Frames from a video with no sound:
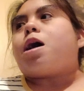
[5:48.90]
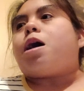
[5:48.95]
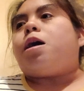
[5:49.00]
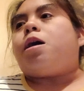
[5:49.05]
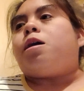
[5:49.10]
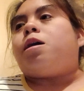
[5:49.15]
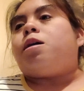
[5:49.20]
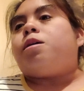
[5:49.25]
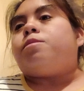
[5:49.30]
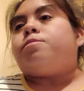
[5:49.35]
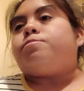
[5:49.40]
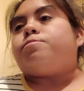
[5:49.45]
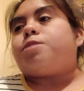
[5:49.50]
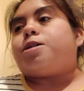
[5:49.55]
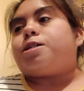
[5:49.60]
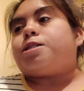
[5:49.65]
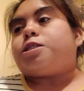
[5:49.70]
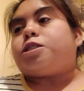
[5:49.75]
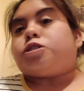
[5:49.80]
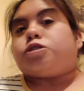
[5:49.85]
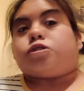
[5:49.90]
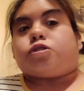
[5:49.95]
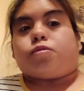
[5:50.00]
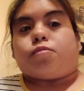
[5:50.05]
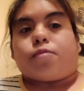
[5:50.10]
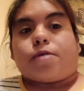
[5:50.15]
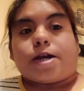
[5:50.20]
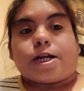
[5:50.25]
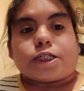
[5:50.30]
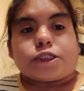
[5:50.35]
Um, I gotta use the
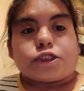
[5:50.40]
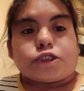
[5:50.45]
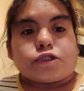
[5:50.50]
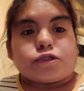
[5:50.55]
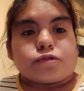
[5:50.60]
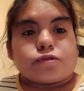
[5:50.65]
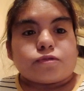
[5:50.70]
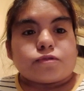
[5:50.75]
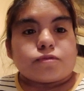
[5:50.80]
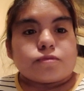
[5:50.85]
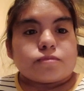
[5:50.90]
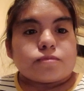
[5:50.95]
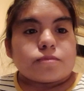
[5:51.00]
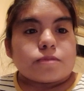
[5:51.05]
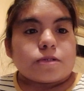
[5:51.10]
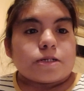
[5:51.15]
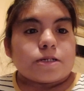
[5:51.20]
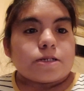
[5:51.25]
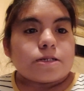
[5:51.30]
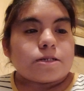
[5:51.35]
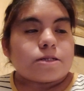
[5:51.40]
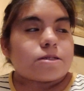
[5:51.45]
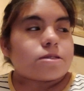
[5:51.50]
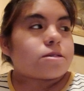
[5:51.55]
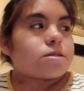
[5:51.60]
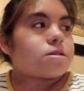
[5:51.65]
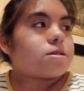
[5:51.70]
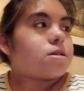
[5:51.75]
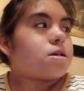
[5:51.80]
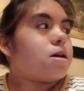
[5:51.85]
restroom
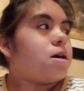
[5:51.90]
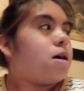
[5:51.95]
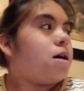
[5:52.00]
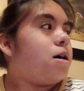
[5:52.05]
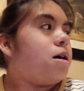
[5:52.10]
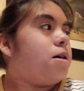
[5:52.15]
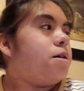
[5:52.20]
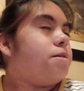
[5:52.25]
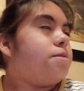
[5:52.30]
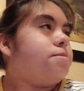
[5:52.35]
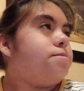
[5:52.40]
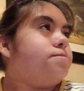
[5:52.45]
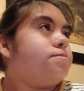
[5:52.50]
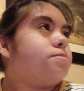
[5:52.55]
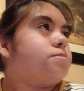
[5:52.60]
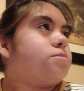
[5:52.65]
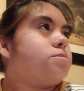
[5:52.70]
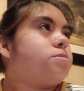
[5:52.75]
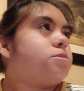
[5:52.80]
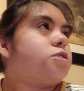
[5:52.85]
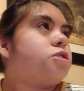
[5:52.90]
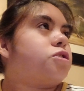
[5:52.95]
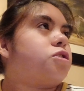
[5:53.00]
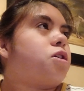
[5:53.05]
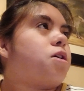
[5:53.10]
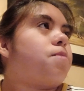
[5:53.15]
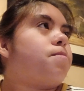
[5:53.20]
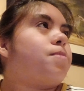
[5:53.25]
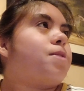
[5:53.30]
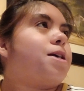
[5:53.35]
um, took
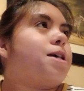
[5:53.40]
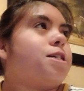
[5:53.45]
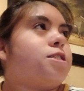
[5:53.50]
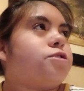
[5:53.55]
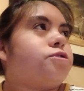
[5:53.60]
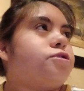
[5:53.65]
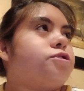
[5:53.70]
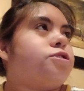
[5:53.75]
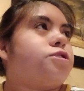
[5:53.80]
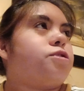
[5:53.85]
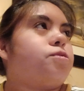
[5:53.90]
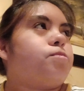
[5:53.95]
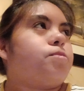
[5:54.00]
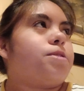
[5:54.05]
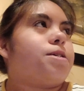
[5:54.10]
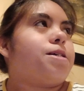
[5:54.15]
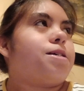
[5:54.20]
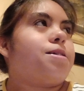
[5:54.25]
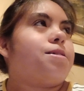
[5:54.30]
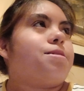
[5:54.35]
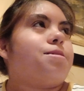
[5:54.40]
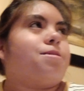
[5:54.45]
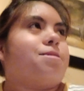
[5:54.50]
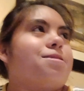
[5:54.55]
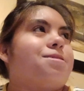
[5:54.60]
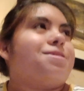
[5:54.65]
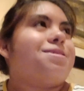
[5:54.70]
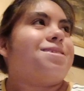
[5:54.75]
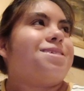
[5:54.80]
all my energy away.